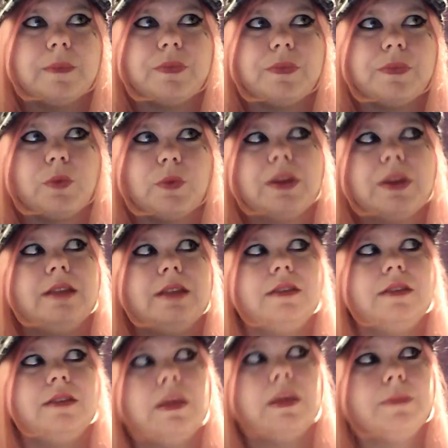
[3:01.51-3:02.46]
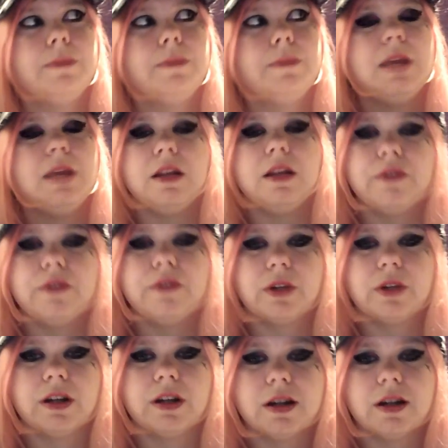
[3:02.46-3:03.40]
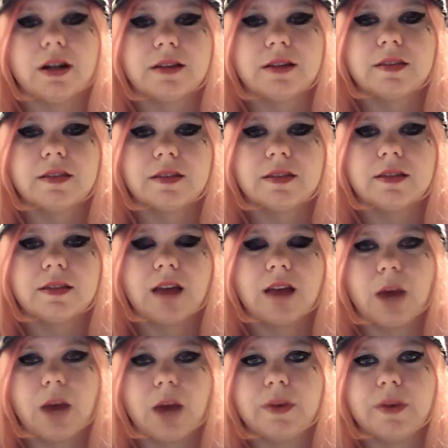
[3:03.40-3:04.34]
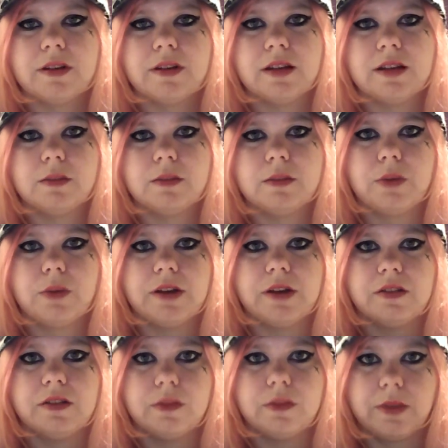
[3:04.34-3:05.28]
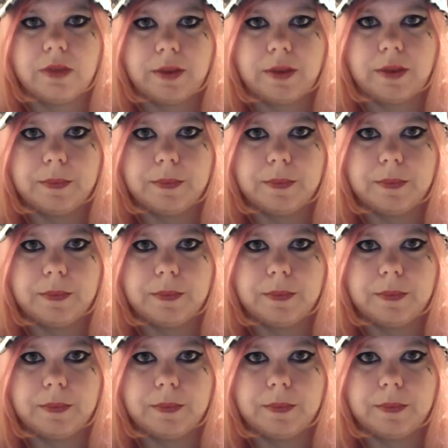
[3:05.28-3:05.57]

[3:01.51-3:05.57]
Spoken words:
really deep, meaningful lyrics, I wasn't as impressed with them.